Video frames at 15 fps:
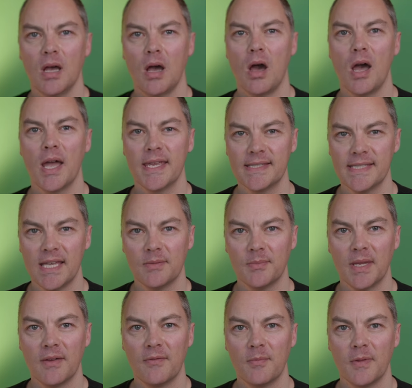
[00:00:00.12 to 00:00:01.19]
Hi, it's Adam
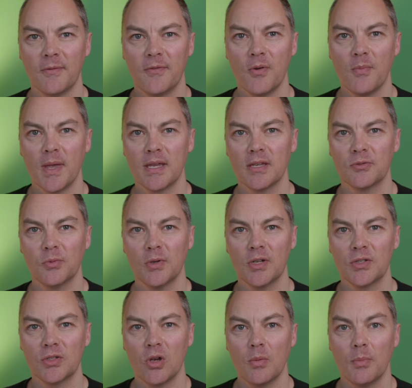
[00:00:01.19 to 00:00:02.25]
here from the Filmmaker's
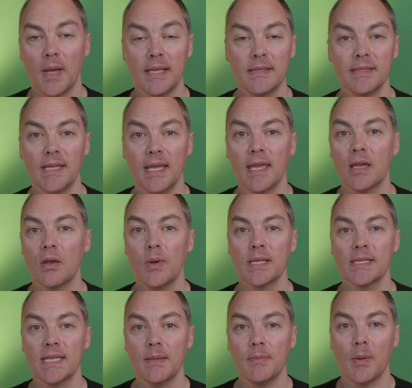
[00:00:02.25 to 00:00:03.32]
Workshop, and today a
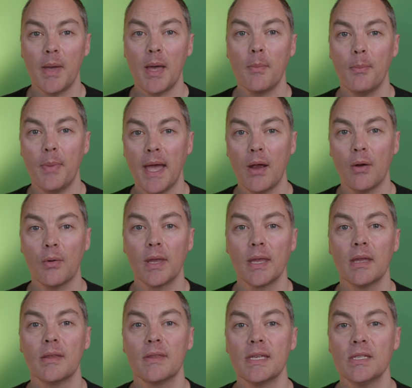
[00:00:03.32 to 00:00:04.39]
quick tip about
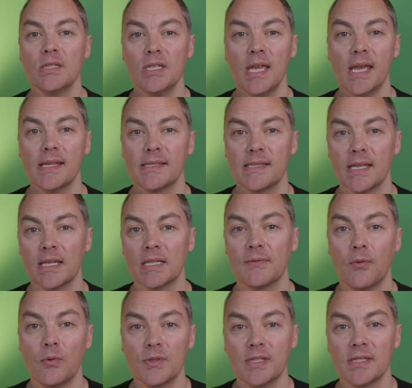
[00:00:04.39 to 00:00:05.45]
powering the GH6
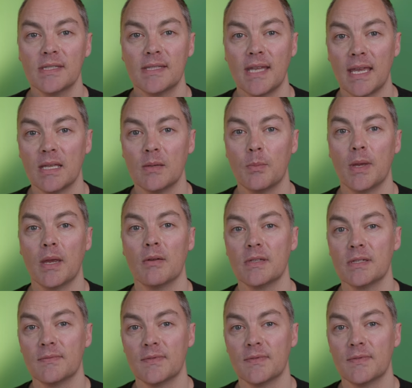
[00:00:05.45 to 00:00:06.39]
for sustained periods